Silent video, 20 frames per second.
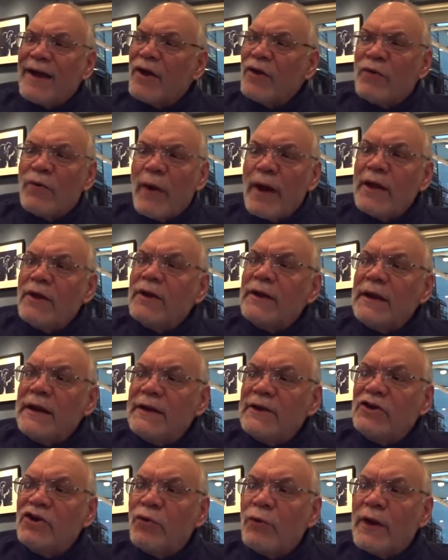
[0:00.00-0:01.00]
Greg, you need
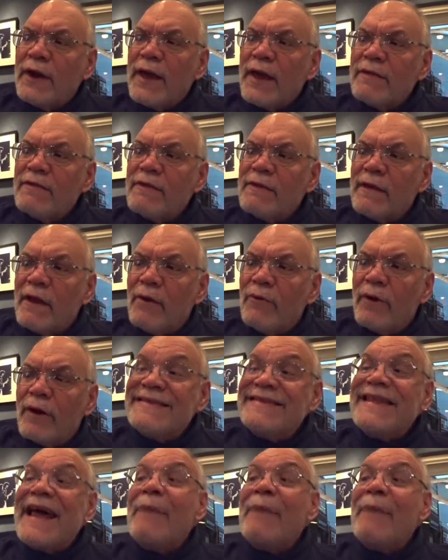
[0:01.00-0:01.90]
to do it again slower.